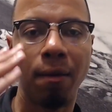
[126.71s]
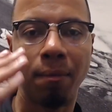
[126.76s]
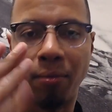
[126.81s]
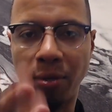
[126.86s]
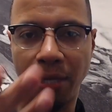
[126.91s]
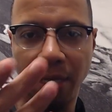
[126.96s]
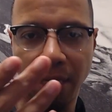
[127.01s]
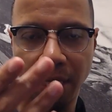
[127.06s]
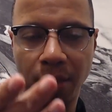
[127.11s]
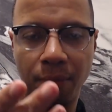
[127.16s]

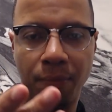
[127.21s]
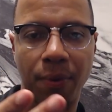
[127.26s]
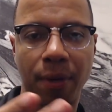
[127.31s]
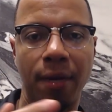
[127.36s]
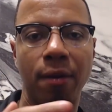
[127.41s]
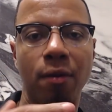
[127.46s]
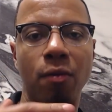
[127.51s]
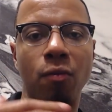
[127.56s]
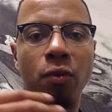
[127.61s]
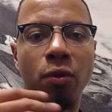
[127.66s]

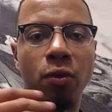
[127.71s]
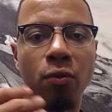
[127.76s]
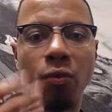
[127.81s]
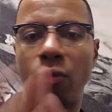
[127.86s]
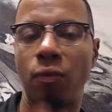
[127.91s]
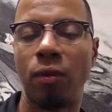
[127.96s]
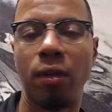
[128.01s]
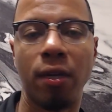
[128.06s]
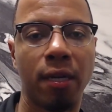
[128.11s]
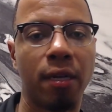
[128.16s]
participate when
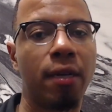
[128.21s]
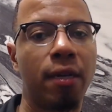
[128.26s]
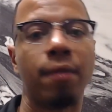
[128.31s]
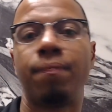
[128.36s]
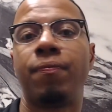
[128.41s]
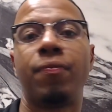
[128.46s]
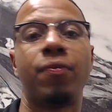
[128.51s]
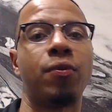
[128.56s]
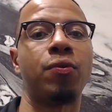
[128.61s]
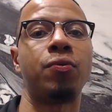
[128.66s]
you're
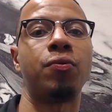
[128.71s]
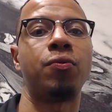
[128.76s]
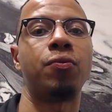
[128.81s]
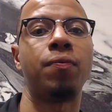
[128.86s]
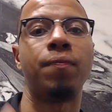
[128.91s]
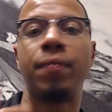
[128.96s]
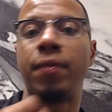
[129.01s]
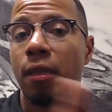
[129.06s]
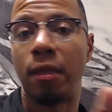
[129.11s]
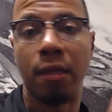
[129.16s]
looking
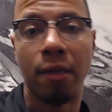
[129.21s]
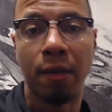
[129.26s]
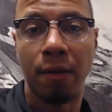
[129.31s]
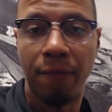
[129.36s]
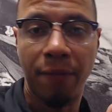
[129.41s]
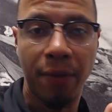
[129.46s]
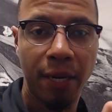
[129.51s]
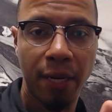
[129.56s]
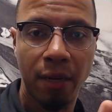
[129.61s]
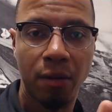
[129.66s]
through the
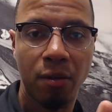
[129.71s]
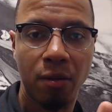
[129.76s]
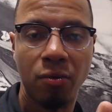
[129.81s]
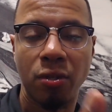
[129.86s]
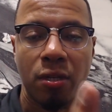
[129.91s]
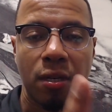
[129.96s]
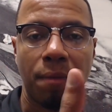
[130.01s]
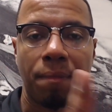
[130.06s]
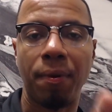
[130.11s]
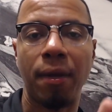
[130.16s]

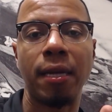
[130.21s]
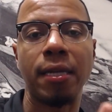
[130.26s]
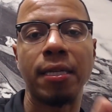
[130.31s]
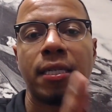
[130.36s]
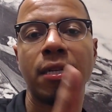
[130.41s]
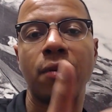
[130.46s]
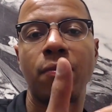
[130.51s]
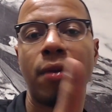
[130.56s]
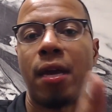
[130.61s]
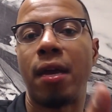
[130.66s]
videos and the
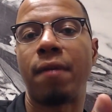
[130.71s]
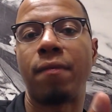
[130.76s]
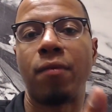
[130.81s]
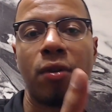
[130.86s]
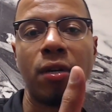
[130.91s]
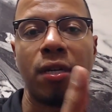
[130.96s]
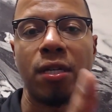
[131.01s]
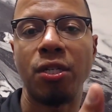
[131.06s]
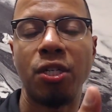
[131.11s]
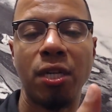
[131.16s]
playlists that we have
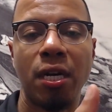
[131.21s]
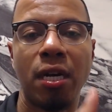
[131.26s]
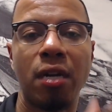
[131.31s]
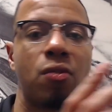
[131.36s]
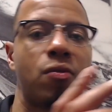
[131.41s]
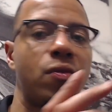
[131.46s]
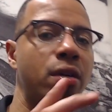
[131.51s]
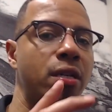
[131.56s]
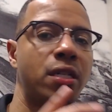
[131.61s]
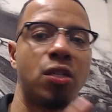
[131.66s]
on this
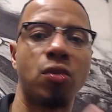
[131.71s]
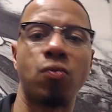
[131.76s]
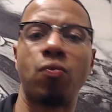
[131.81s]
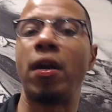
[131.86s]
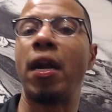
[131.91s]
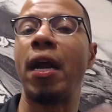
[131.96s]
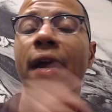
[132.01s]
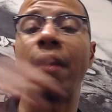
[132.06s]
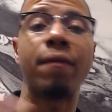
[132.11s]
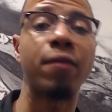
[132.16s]
channel and just
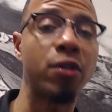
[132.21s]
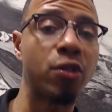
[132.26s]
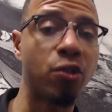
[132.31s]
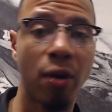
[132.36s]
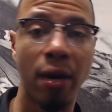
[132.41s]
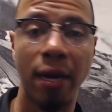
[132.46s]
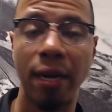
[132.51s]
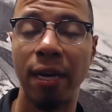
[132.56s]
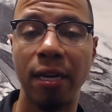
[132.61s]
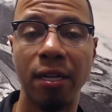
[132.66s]
whatever
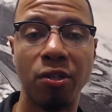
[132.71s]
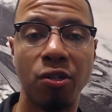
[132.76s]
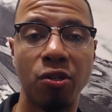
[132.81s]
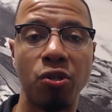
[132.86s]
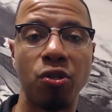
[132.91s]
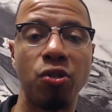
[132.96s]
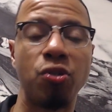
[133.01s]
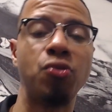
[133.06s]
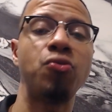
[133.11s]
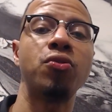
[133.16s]
training that
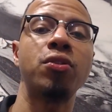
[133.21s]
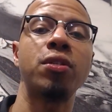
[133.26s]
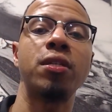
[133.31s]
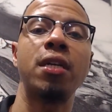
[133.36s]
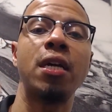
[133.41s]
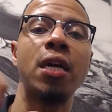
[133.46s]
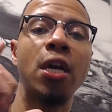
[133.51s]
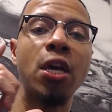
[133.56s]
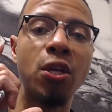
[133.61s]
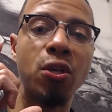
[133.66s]
you're
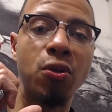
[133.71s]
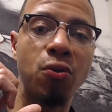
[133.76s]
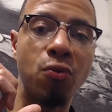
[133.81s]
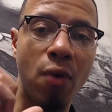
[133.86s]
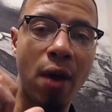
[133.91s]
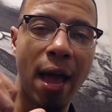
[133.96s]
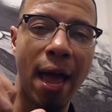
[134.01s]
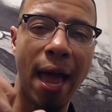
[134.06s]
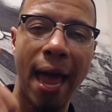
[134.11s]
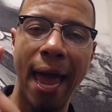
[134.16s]
using. You
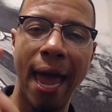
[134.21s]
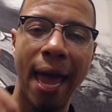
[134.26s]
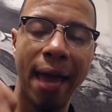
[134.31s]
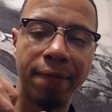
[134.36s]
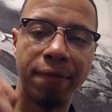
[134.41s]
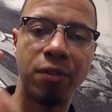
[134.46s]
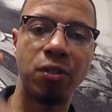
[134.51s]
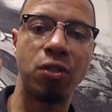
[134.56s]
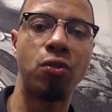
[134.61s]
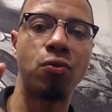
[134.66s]

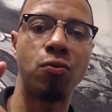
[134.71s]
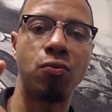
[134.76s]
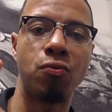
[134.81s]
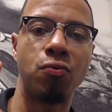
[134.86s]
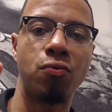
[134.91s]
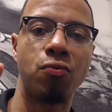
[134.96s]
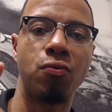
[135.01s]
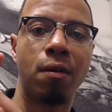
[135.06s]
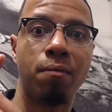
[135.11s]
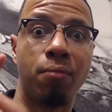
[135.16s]
have
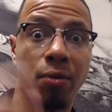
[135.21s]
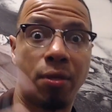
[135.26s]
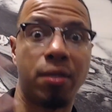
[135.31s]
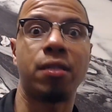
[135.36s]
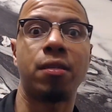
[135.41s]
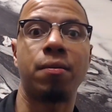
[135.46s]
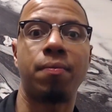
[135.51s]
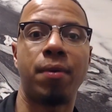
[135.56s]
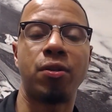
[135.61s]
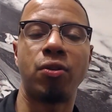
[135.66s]
to
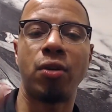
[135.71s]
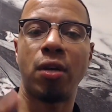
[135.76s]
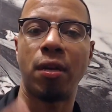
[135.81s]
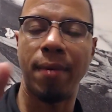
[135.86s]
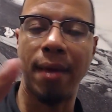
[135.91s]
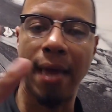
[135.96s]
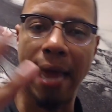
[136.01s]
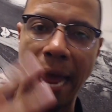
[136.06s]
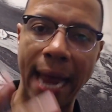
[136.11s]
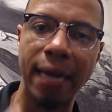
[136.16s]
participate. You got
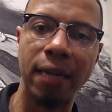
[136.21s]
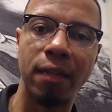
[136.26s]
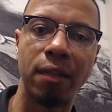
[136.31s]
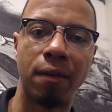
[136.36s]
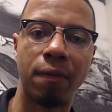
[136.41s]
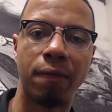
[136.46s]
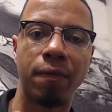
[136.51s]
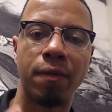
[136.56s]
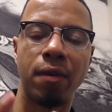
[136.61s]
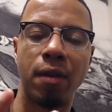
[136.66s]
to be
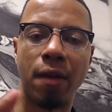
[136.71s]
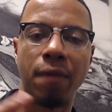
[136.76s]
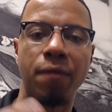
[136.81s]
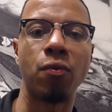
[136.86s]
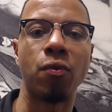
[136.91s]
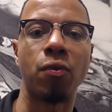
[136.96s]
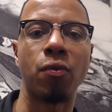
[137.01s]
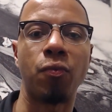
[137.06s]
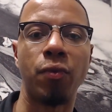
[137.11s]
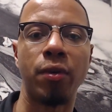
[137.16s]
active if
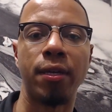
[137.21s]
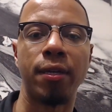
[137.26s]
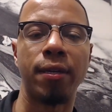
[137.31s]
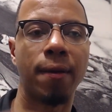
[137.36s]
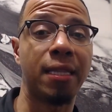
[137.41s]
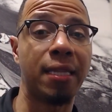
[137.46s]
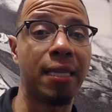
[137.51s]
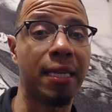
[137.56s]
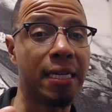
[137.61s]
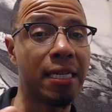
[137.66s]
you want to win.
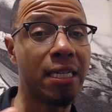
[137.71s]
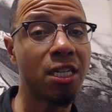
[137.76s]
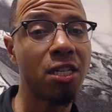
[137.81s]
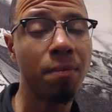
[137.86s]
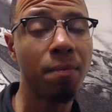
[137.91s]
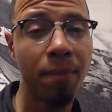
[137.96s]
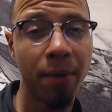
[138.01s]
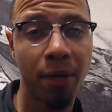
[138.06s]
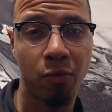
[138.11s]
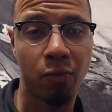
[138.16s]
Now, this is
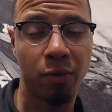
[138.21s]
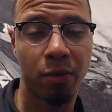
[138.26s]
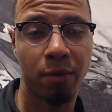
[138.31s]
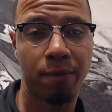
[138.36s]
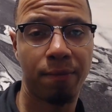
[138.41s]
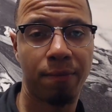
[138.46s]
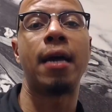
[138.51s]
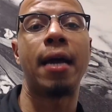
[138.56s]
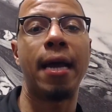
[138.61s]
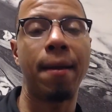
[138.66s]
a big one.
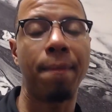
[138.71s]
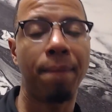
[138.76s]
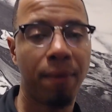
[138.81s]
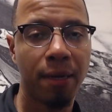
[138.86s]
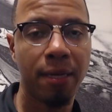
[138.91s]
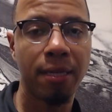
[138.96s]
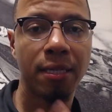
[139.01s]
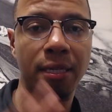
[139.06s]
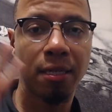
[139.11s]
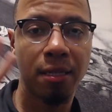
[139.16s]
A
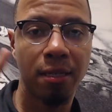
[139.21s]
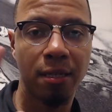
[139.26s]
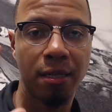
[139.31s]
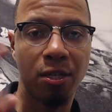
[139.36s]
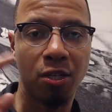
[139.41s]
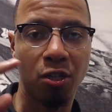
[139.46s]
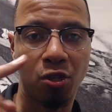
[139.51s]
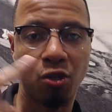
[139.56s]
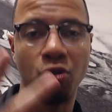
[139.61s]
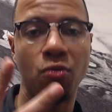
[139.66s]
plus
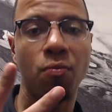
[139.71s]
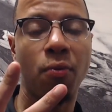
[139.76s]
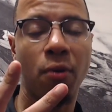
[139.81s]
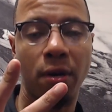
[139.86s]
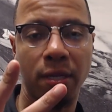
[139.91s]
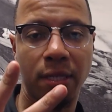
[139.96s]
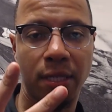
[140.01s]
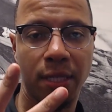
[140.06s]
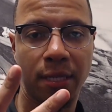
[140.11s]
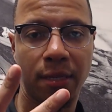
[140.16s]
is a two part
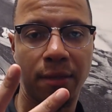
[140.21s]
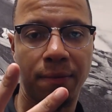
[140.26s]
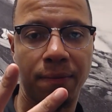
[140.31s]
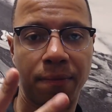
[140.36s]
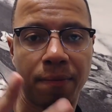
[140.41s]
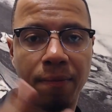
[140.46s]
exam.